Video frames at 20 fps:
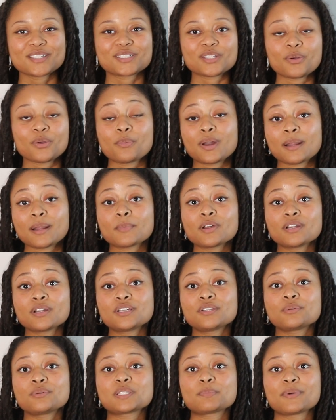So what I'm gonna
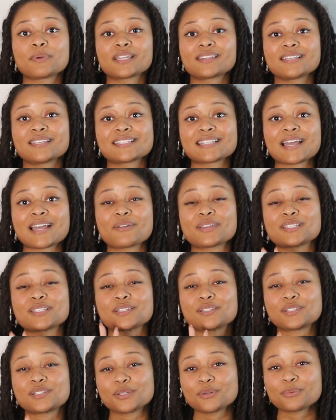do is break this down
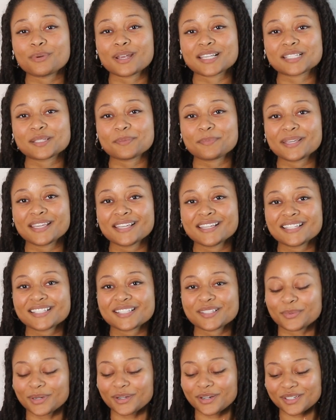into 2 recipes.
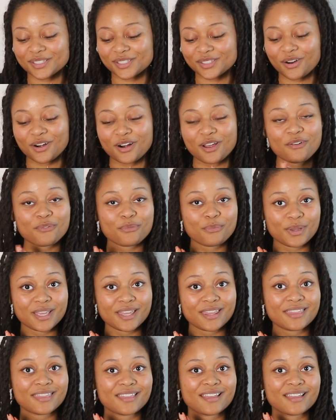So we're gonna start off with